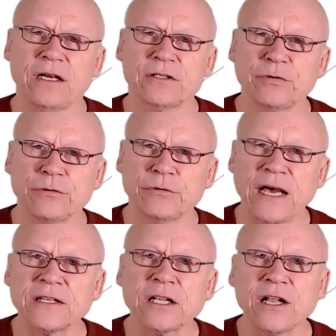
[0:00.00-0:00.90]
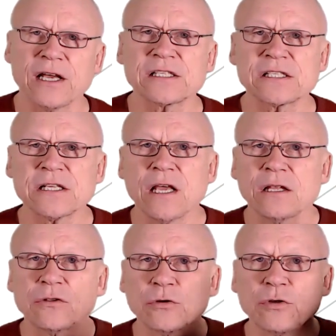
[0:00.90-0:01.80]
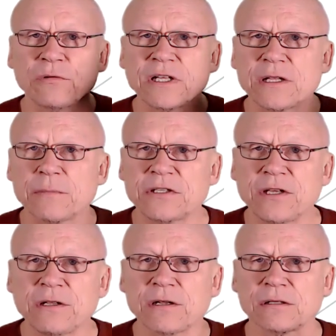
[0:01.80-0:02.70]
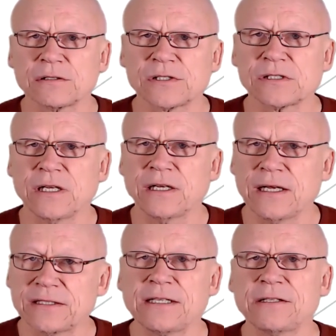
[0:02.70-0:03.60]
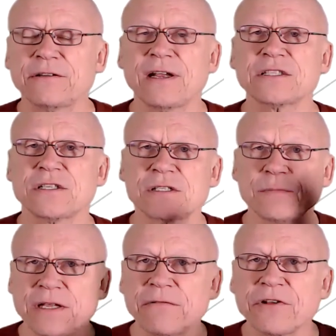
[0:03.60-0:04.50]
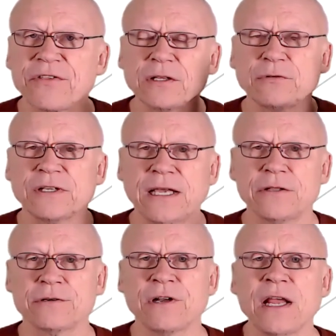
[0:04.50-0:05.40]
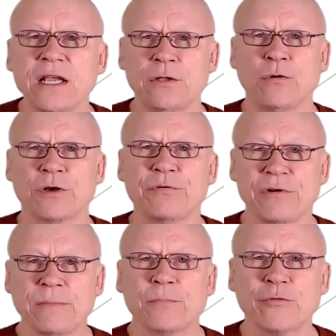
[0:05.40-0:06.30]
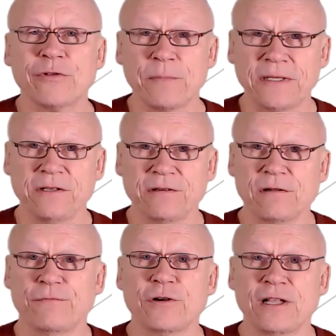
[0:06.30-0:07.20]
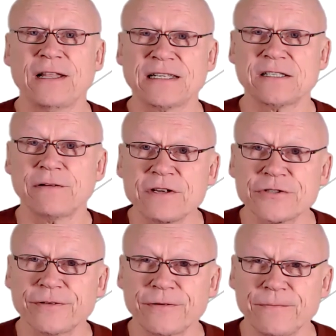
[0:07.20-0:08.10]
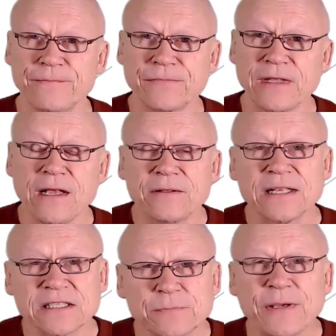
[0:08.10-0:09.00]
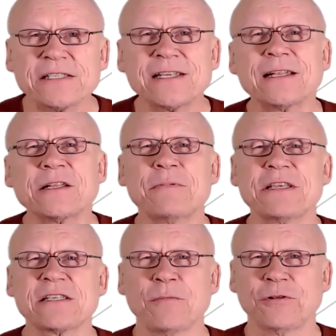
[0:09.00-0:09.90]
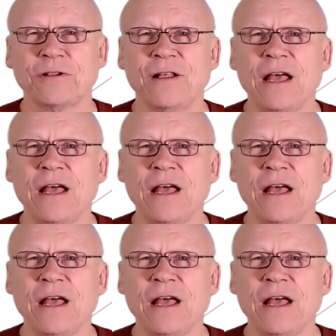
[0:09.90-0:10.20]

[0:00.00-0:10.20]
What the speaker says: to analyze not only the materials and the interactions, but everything together in order to improve the material for the next revision. That's basically the PISA model.